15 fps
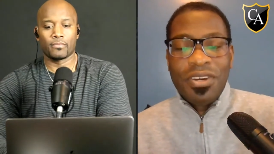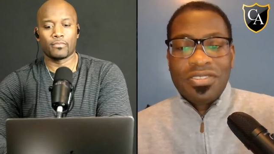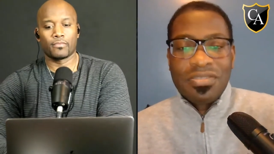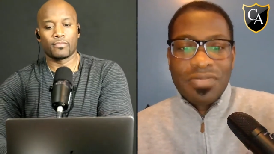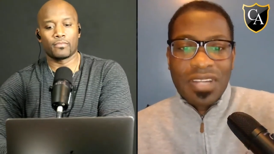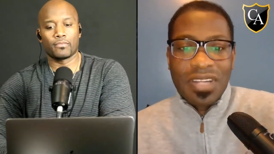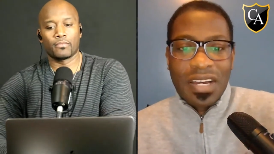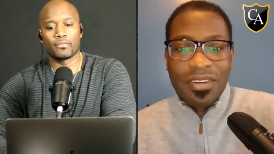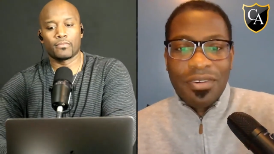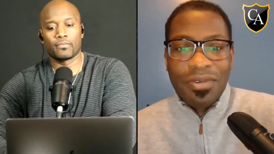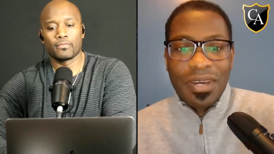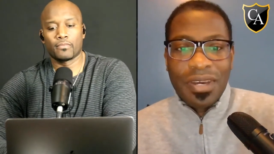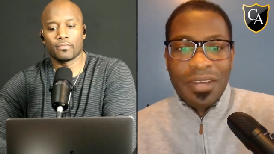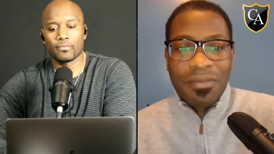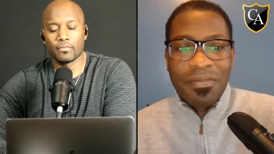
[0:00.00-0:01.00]
Speaker 1: feel some
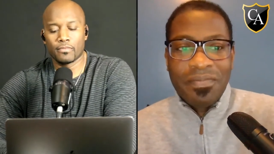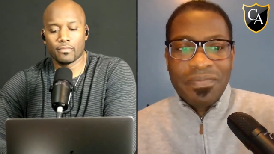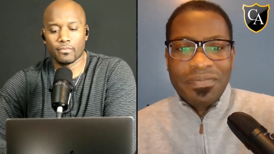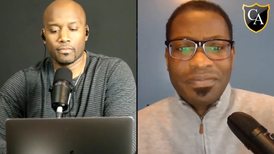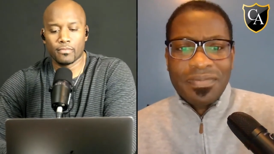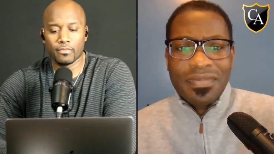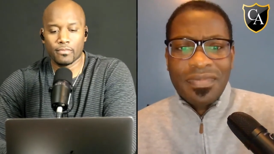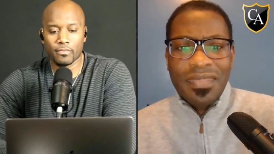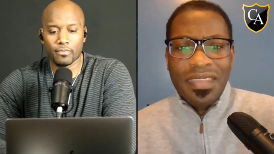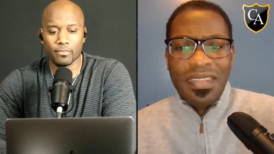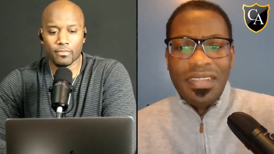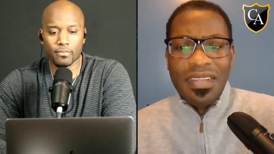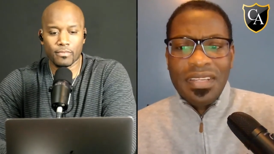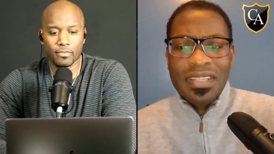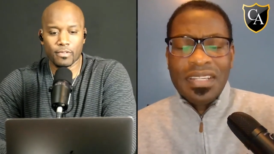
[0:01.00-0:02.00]
kind of way.
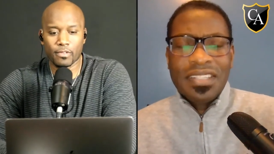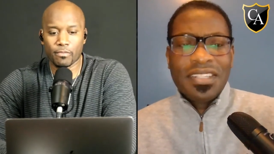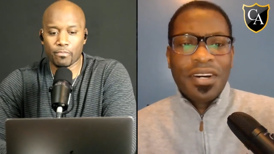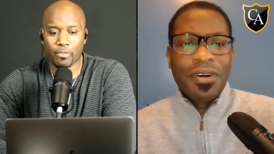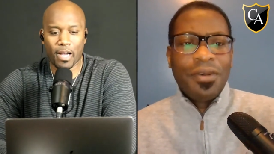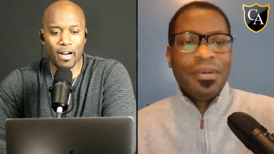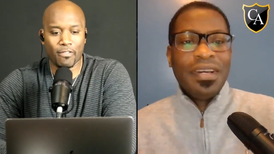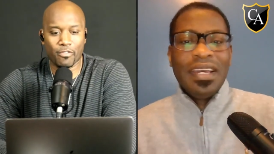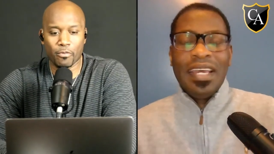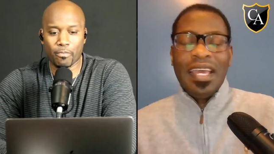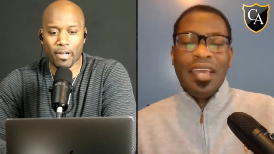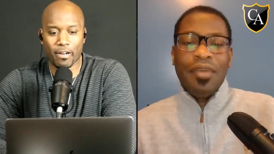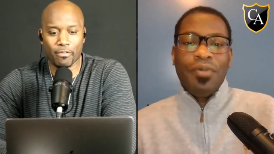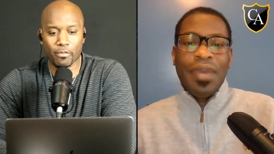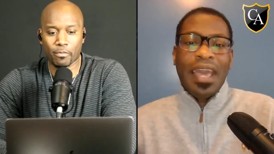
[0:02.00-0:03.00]
So powerful, it,
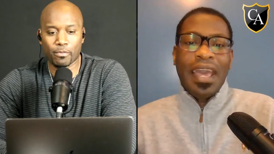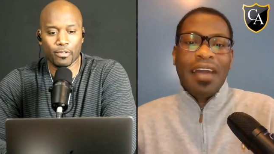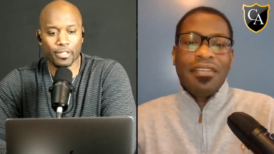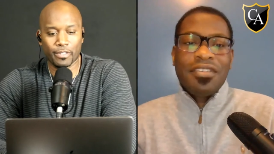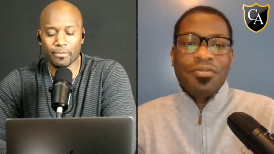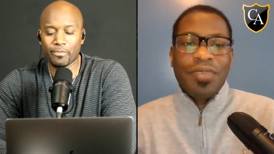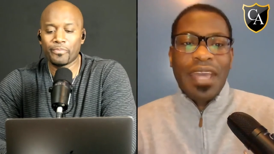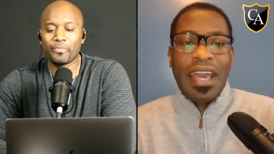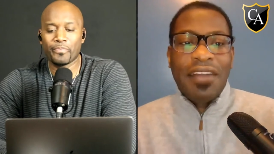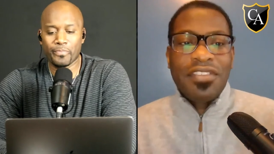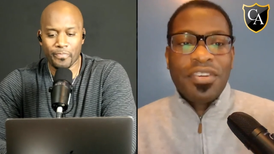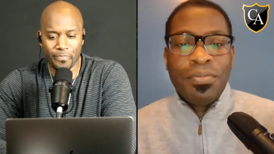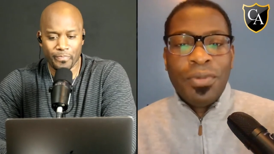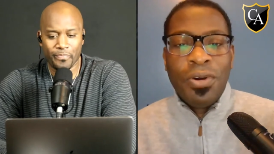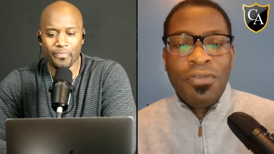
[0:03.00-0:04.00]
powerful you have, to, you have to
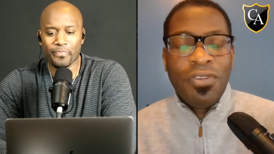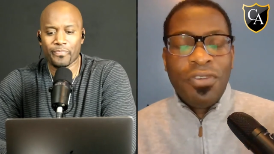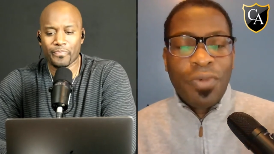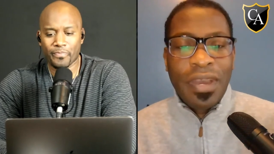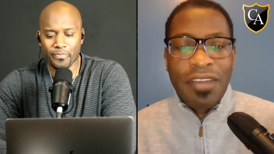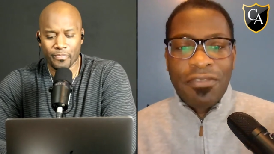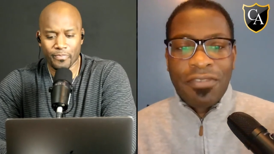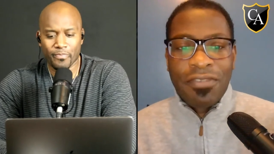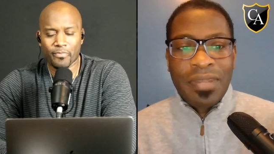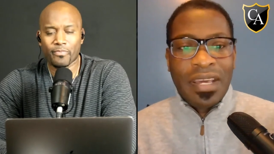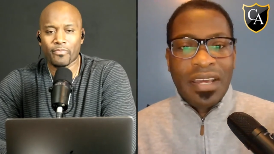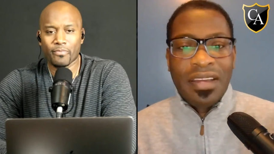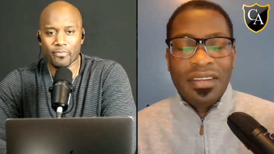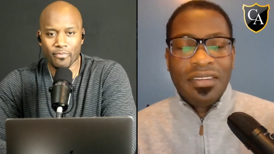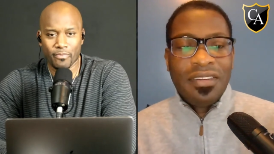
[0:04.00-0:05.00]
move away from
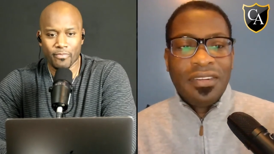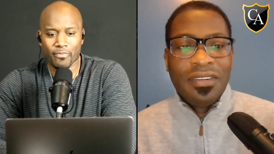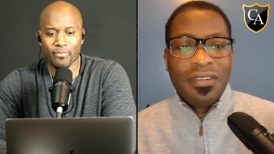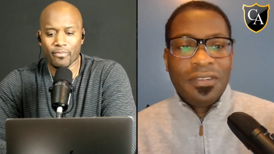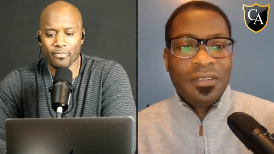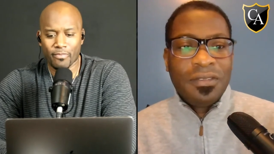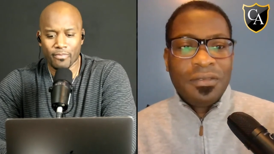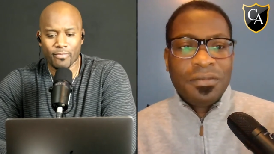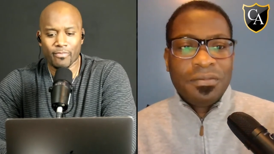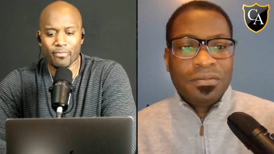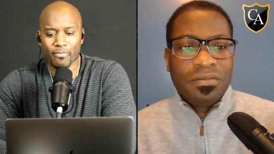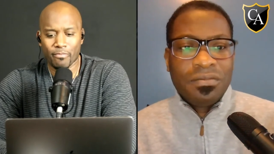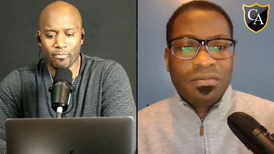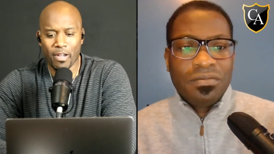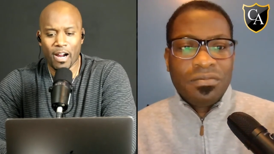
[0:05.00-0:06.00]
that.
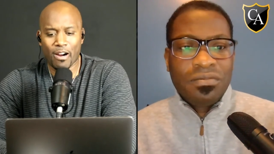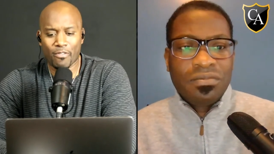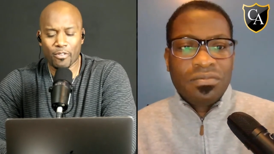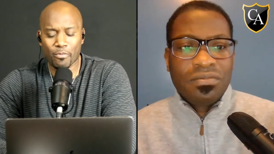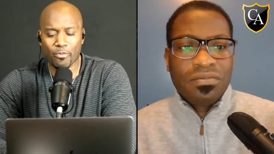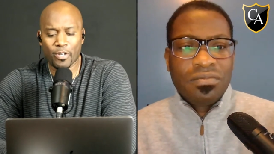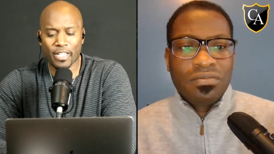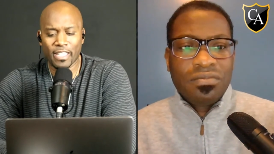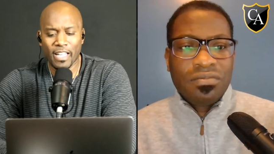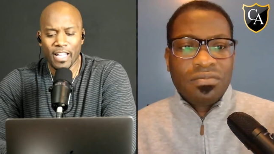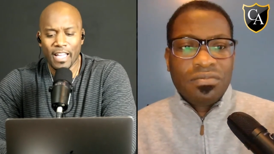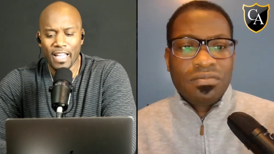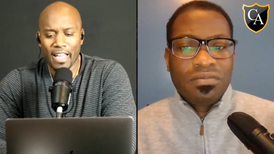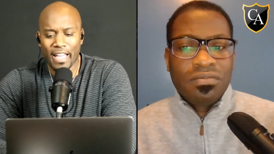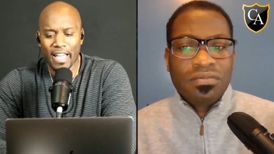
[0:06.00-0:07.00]
Speaker 2: Powerful point.
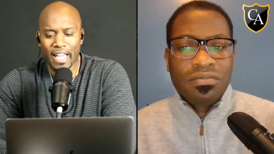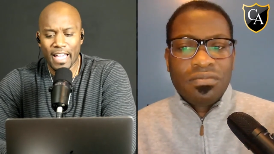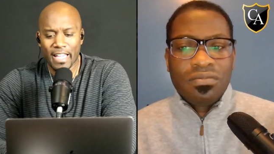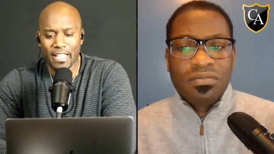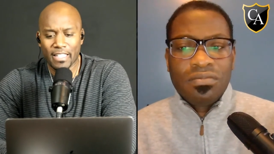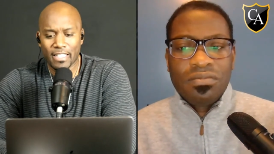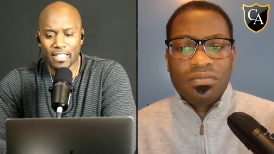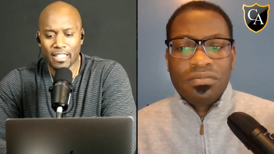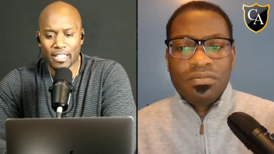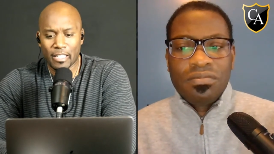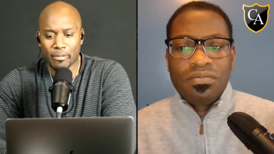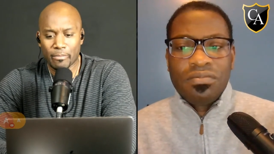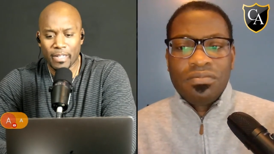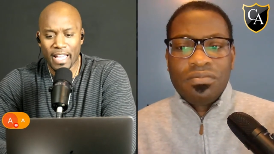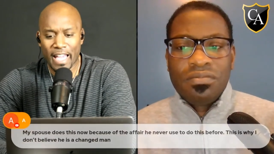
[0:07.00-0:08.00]
A
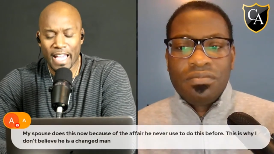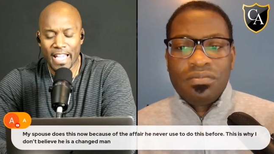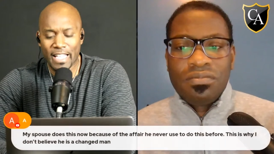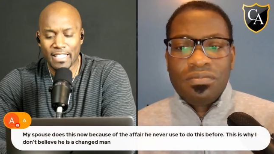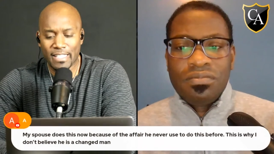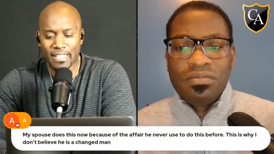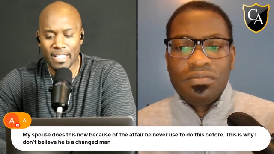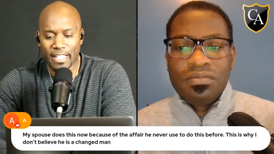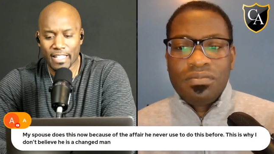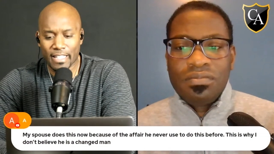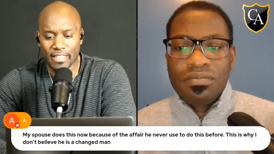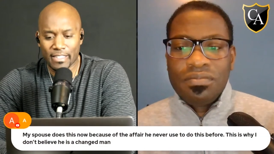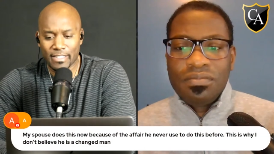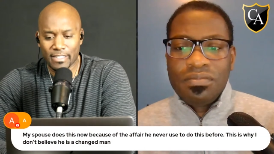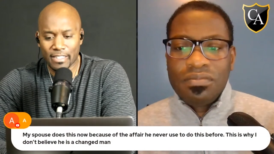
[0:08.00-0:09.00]
um, A
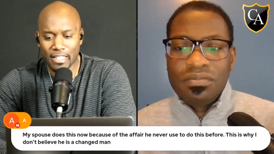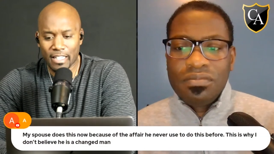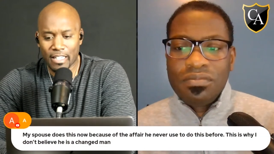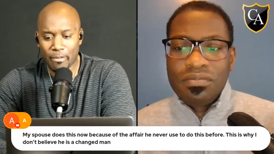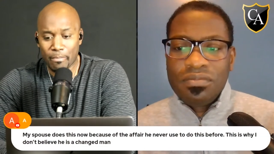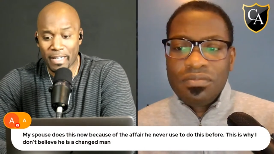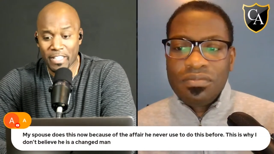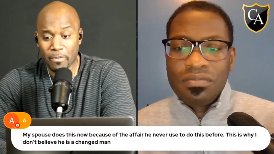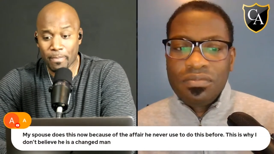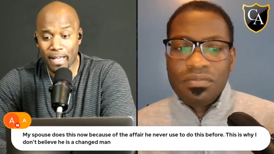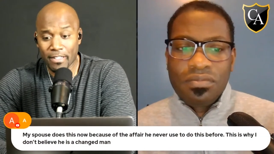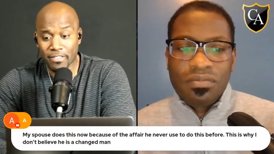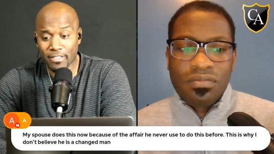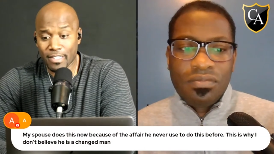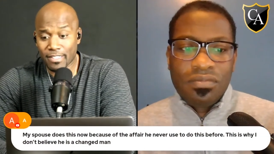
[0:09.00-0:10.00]
says, uh, my
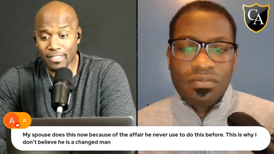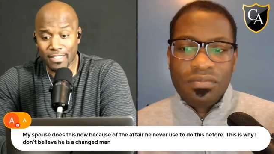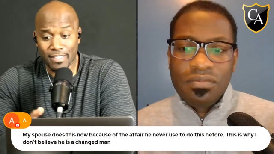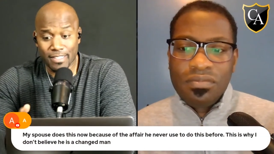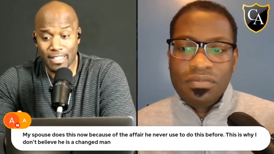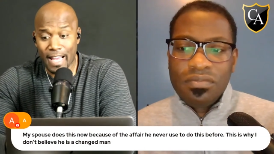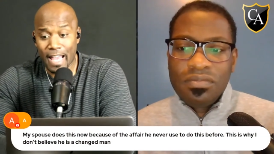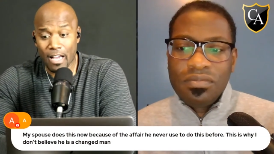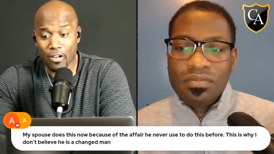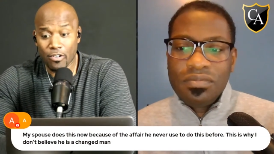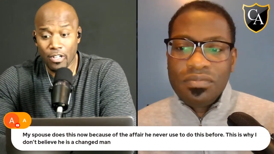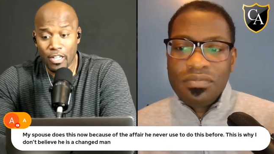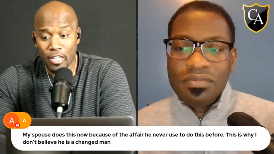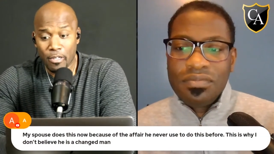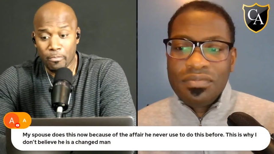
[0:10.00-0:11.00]
spouse does this now
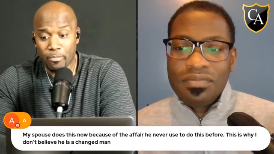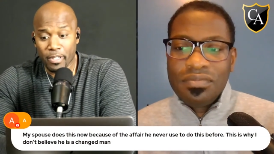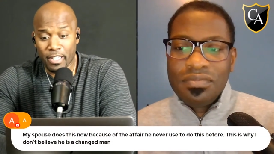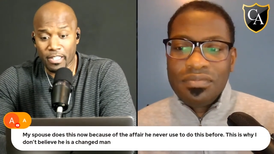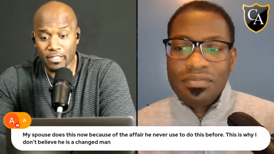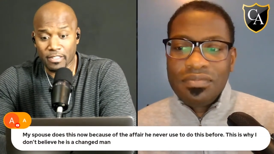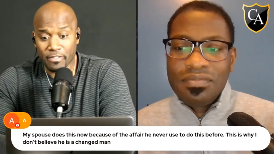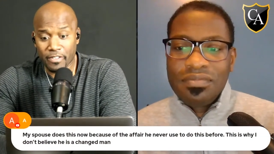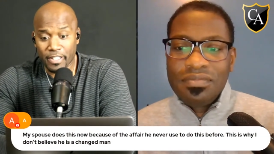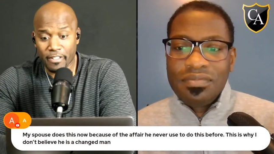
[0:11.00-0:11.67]
because of the